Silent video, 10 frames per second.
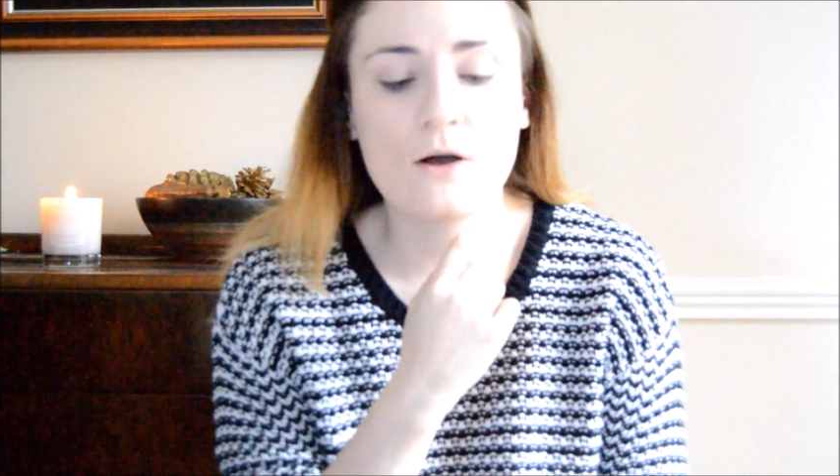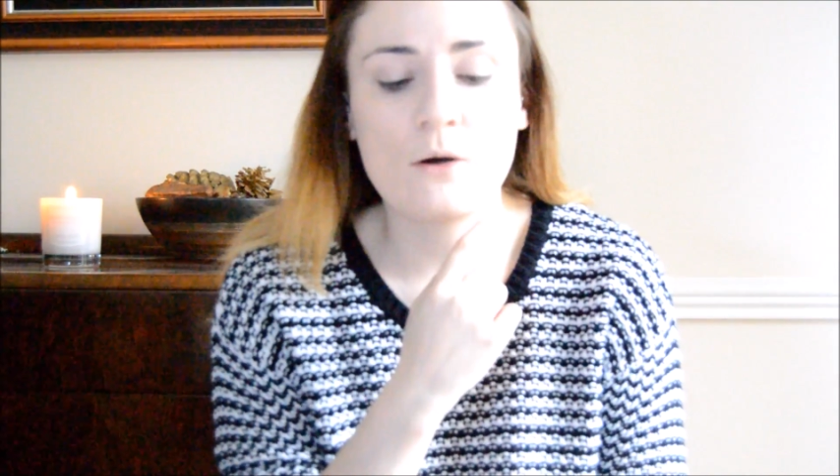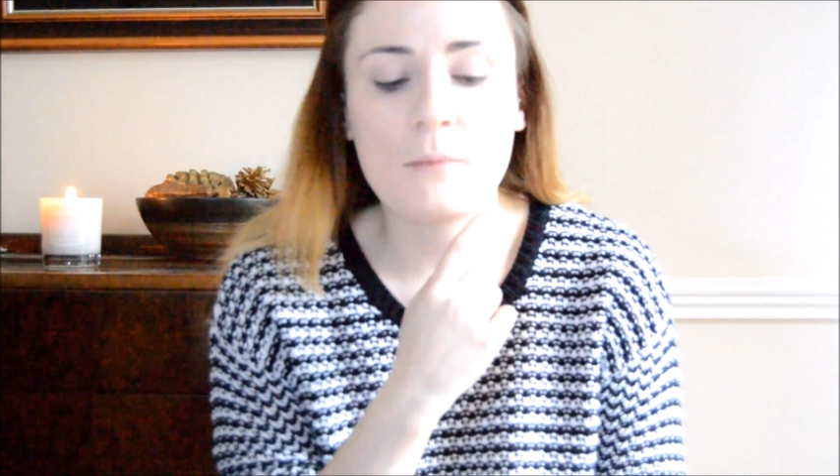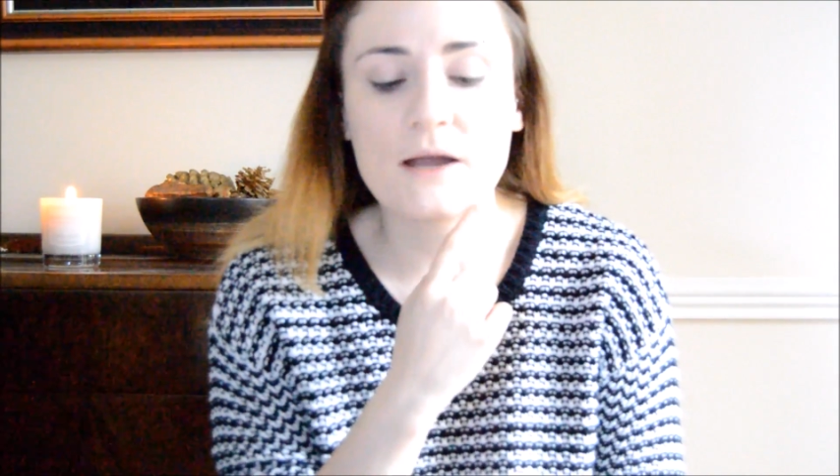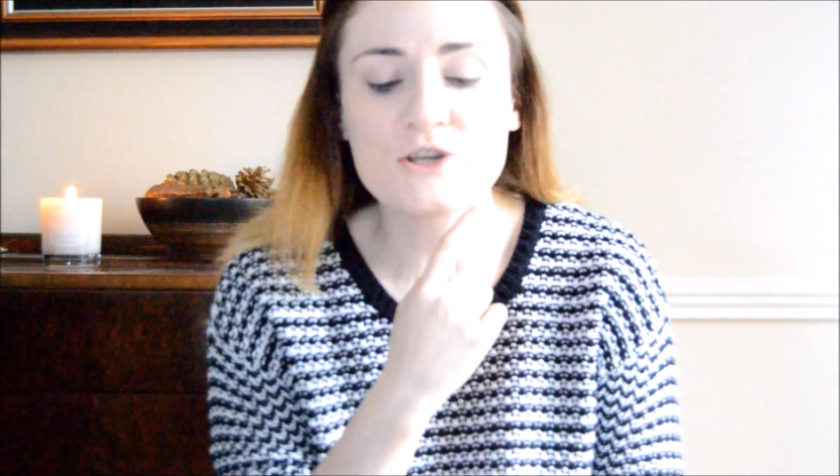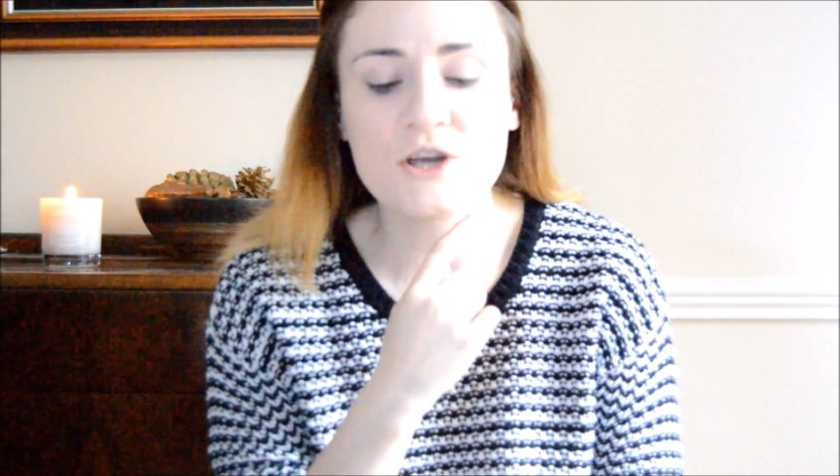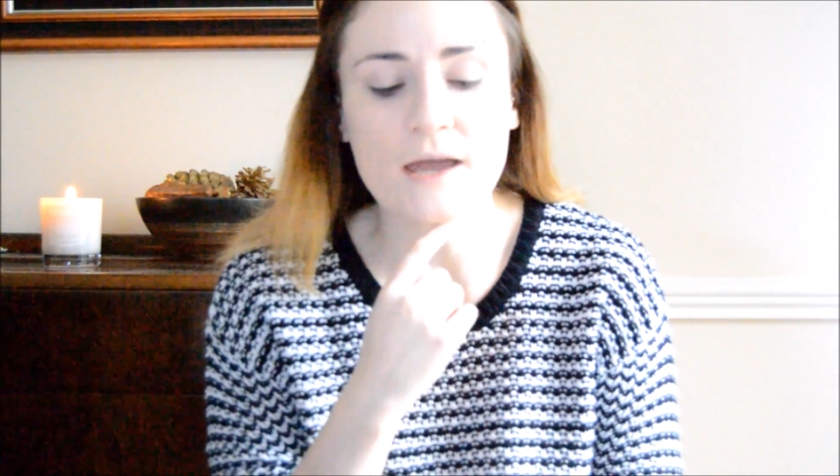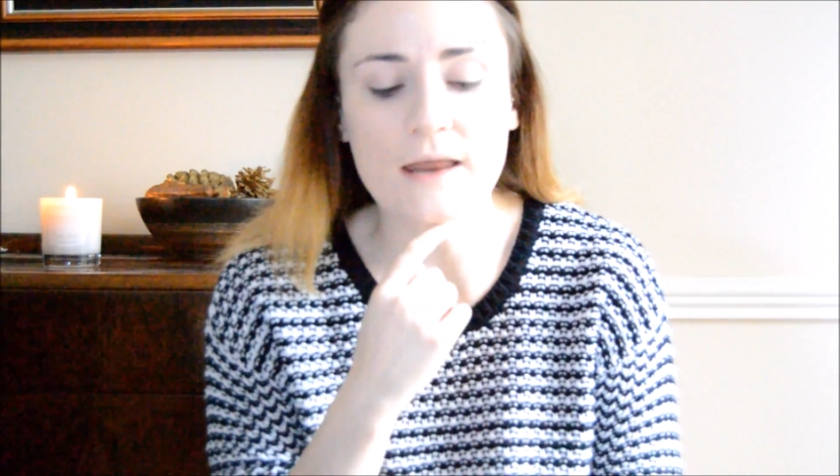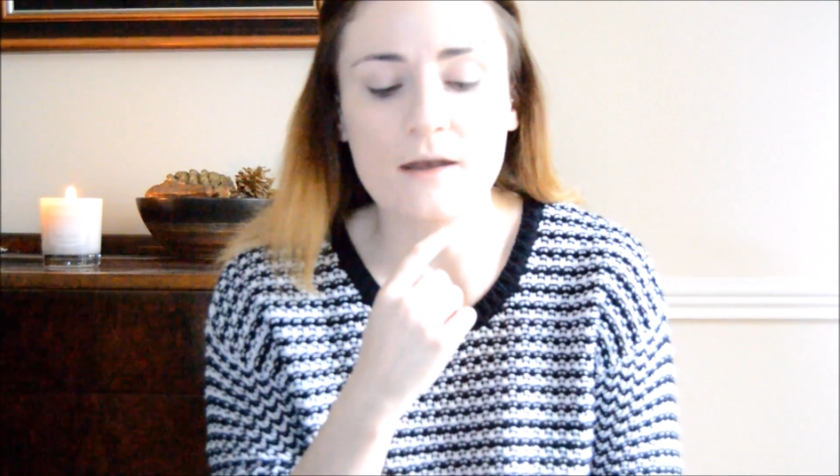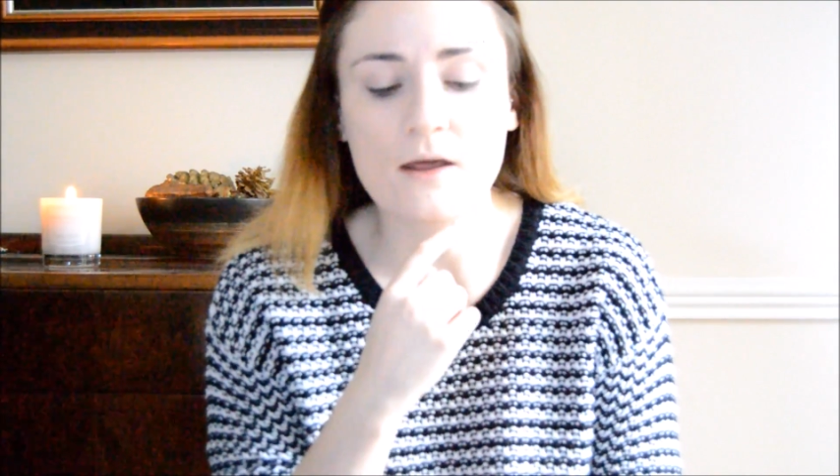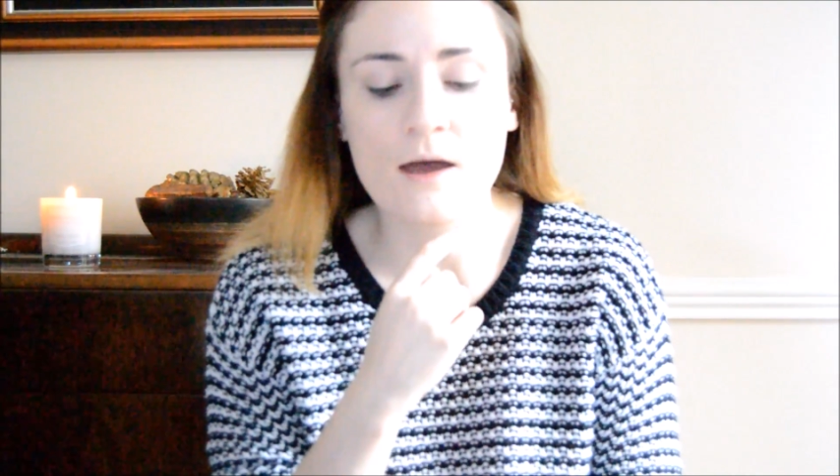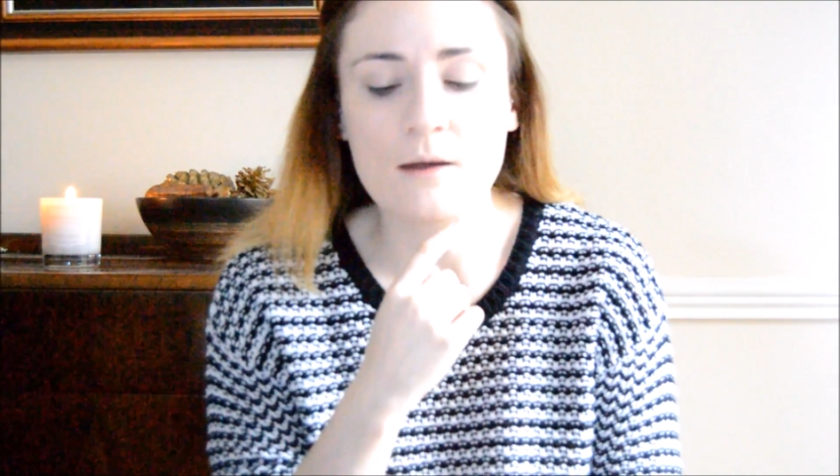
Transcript: on my chin,